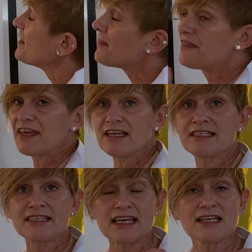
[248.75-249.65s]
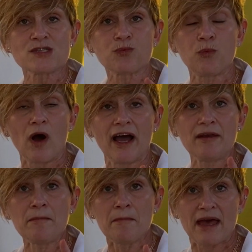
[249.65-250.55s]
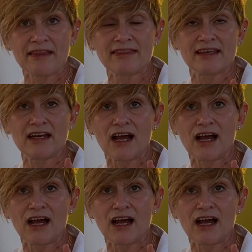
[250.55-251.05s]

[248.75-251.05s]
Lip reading: This is one method